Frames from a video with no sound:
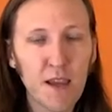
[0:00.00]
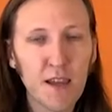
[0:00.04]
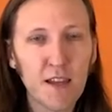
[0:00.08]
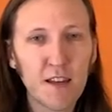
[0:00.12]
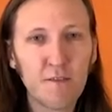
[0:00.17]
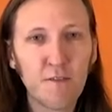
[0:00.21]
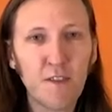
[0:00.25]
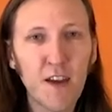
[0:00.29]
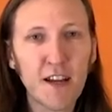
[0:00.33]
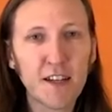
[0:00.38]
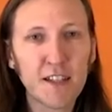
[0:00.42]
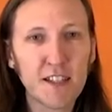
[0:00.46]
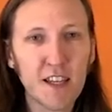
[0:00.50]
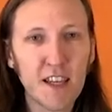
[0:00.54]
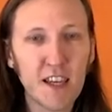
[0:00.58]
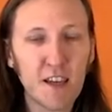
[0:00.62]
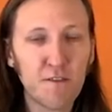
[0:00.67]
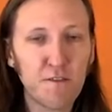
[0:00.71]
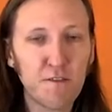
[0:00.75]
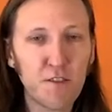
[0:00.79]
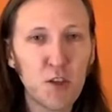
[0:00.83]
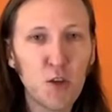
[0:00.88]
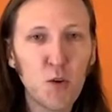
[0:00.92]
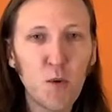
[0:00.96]
In fact,
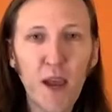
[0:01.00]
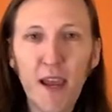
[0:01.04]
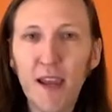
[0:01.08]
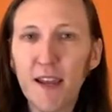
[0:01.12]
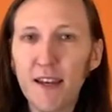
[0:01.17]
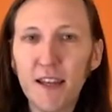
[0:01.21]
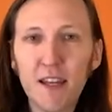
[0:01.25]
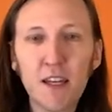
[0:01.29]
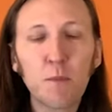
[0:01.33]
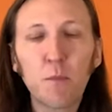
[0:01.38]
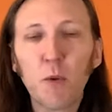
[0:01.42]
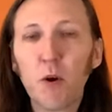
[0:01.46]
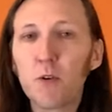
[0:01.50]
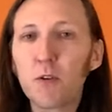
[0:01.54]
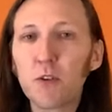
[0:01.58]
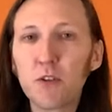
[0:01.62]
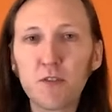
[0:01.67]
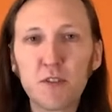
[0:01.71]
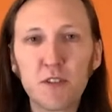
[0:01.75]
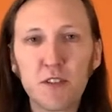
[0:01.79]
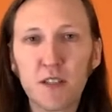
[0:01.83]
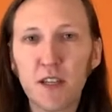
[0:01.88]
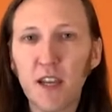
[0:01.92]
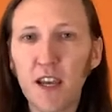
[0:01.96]
if you ate any
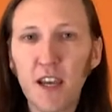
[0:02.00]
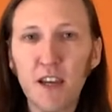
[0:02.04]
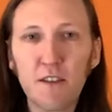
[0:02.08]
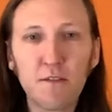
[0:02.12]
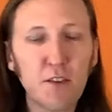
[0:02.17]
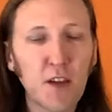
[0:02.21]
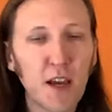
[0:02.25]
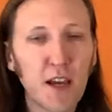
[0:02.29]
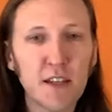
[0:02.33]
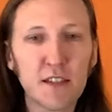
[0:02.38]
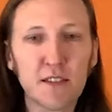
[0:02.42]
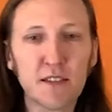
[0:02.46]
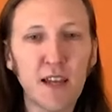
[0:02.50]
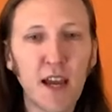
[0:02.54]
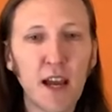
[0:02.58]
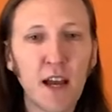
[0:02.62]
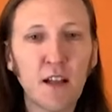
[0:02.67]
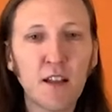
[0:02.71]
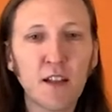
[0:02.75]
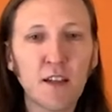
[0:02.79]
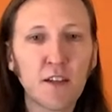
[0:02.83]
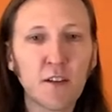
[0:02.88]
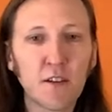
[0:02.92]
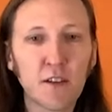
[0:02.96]
produce today, if you had a
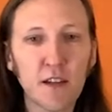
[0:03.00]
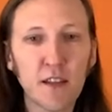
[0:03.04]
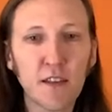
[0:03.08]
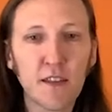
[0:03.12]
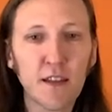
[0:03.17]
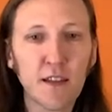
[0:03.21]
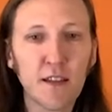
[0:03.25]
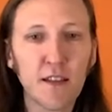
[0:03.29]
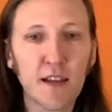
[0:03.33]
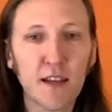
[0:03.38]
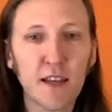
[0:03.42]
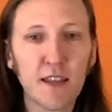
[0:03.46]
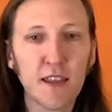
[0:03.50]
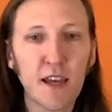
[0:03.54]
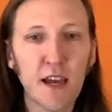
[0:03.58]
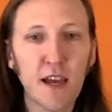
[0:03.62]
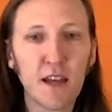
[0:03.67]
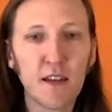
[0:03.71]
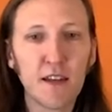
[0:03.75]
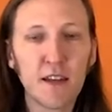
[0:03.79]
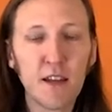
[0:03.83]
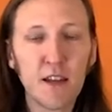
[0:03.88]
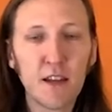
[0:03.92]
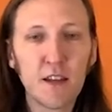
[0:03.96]
salad or anything like
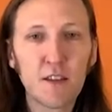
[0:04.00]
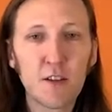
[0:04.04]
that,